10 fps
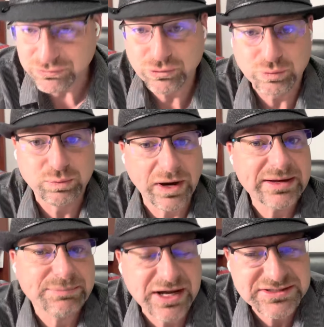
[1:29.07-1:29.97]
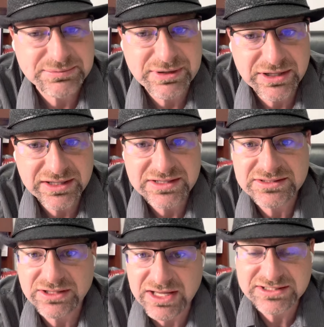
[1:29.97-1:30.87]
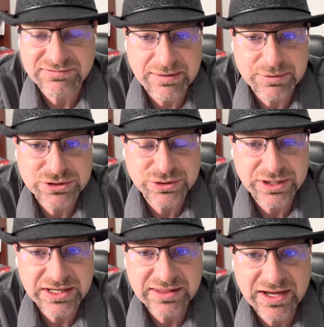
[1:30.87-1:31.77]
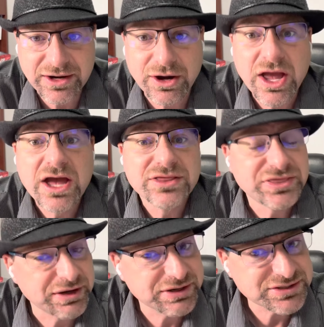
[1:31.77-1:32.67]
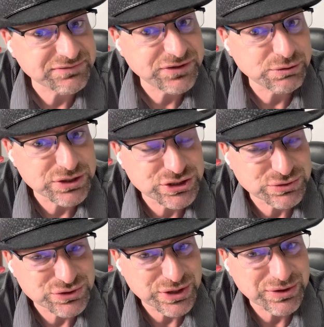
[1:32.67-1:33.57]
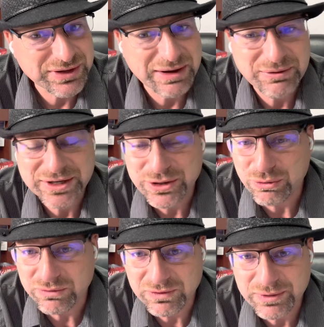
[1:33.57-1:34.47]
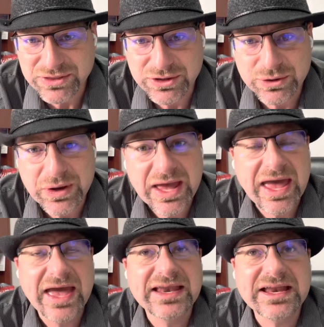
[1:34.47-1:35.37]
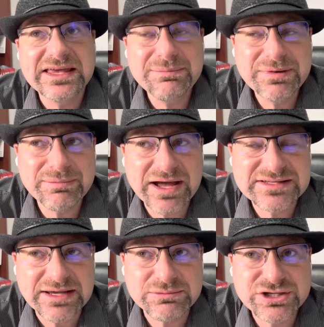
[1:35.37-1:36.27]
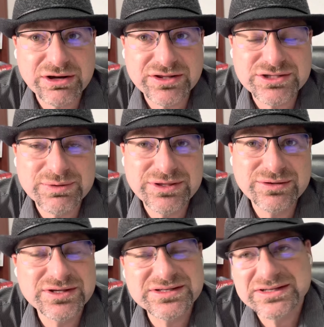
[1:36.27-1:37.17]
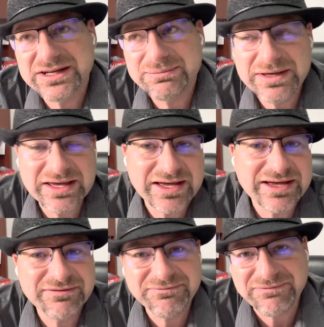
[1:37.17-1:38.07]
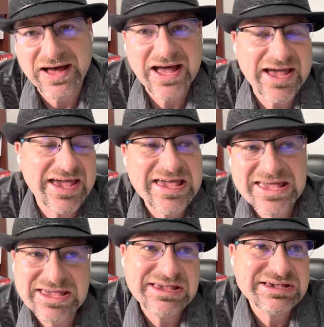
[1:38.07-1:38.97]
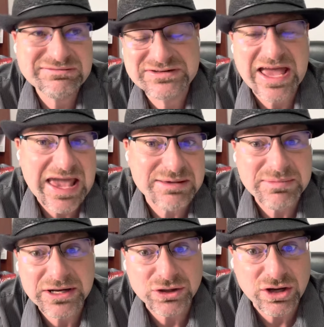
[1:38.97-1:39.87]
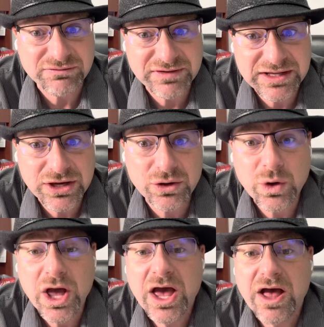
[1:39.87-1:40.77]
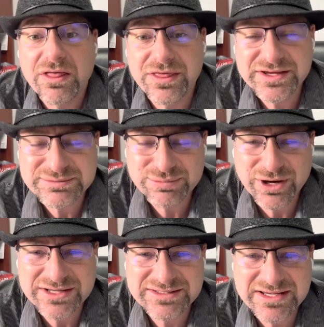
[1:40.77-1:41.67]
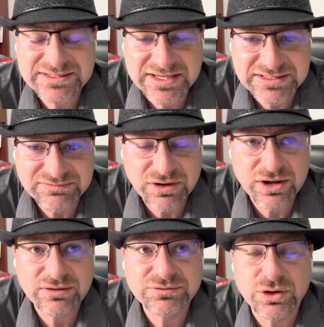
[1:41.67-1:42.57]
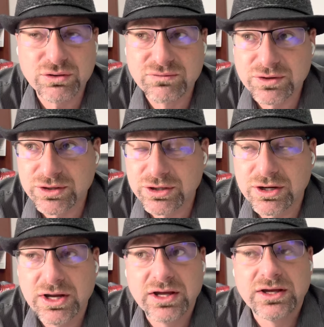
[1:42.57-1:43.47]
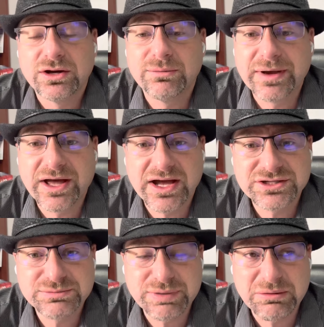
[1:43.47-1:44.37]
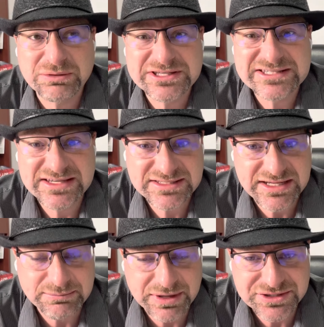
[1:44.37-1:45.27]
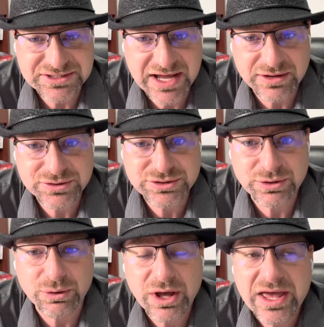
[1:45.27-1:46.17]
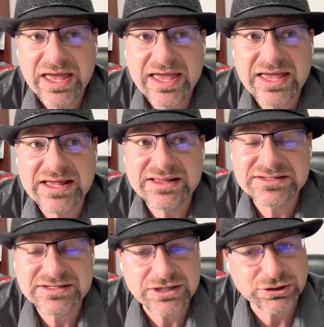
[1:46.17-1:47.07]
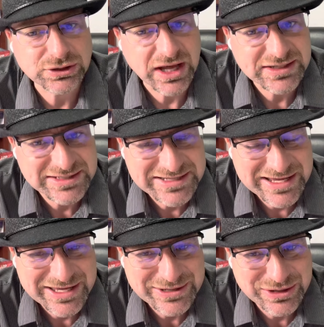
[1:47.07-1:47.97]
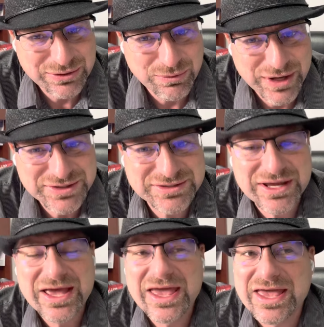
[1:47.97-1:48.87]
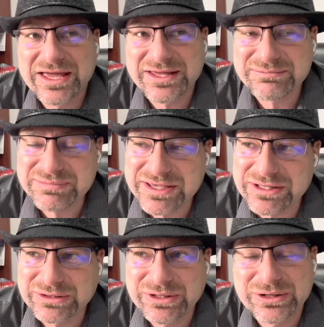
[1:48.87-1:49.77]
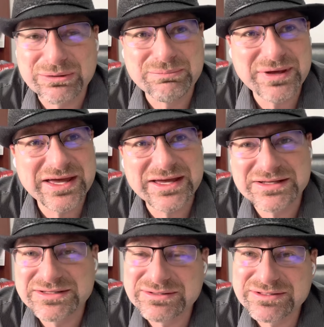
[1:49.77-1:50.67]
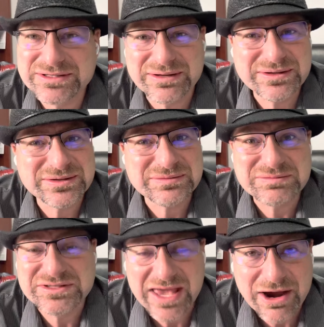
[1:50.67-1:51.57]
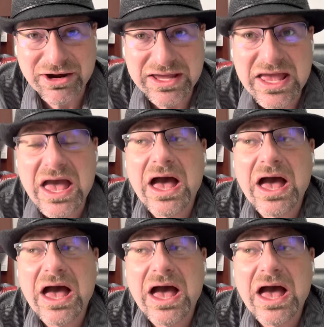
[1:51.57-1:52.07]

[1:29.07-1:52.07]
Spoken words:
great possibilities, lots of opportunity there. There is a few issues, though, that I want to go over with you. And keep in mind, as I'm sharing this with you, this is going to be a 5 to 8 minute long video. This process has evolved over, oh my gosh, probably 16 months now. So this is a lot to take in all at once. It can be a little bit scary,